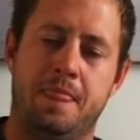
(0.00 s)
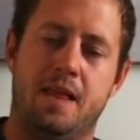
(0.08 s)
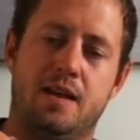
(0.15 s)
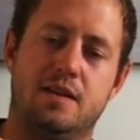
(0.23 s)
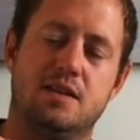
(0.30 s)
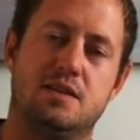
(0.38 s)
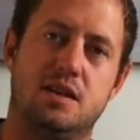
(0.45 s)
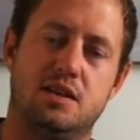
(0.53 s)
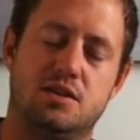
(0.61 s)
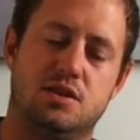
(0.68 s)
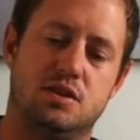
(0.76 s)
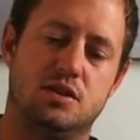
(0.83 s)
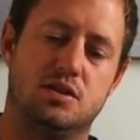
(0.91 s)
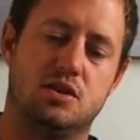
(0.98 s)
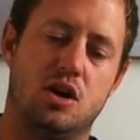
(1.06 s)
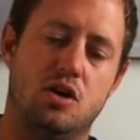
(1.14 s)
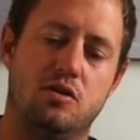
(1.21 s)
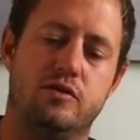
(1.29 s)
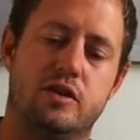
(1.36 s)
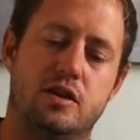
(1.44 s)
and this section is
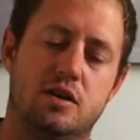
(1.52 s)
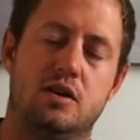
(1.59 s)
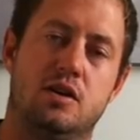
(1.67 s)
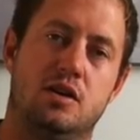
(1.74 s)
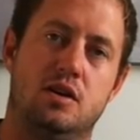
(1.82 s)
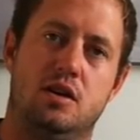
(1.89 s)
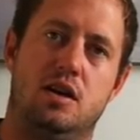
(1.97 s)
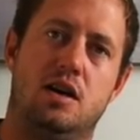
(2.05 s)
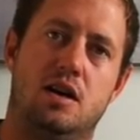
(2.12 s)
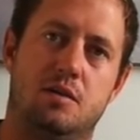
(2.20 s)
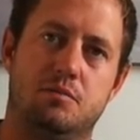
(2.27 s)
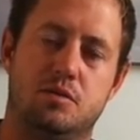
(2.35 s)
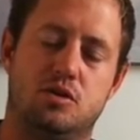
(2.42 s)
over um,